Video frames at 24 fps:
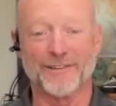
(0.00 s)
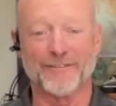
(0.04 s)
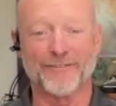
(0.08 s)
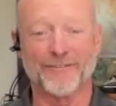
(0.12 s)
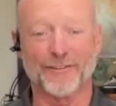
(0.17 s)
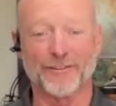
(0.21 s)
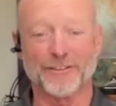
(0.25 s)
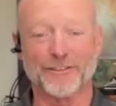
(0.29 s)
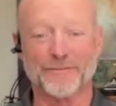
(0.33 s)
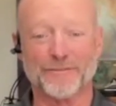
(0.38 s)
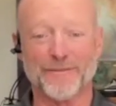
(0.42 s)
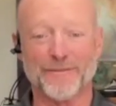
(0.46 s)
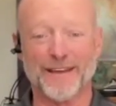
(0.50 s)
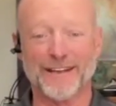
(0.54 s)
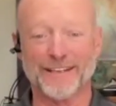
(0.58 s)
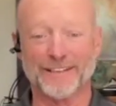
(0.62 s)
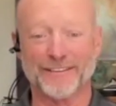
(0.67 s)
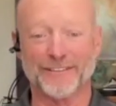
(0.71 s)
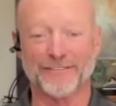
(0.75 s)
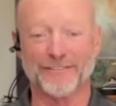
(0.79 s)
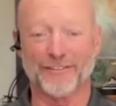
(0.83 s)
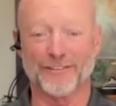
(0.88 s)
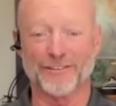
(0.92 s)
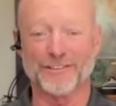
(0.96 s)
we first met
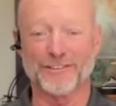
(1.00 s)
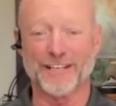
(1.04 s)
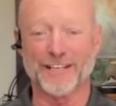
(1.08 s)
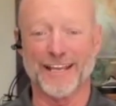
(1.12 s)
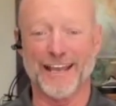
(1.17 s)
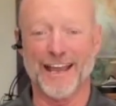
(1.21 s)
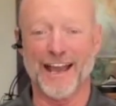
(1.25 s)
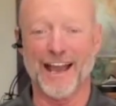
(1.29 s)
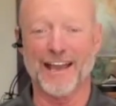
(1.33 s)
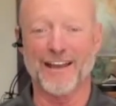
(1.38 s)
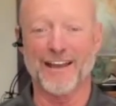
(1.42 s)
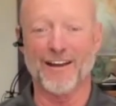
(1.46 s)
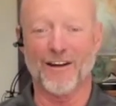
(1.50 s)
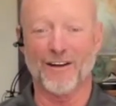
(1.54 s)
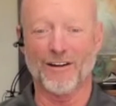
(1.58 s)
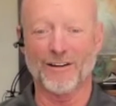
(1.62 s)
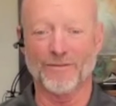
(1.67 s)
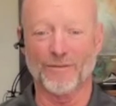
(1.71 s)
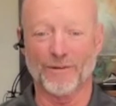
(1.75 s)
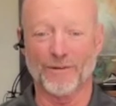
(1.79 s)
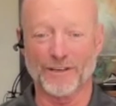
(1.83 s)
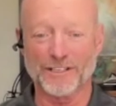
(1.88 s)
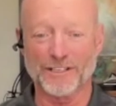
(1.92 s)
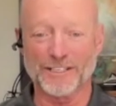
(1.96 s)
at the first AI
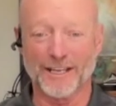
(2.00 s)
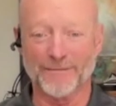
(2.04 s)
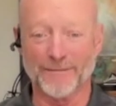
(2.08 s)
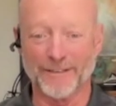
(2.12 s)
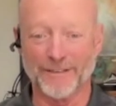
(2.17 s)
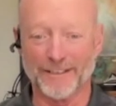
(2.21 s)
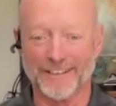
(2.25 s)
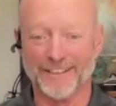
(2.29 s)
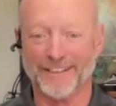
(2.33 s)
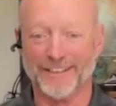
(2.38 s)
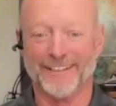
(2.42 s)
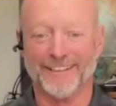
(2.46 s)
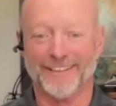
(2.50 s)
Hardware Summit,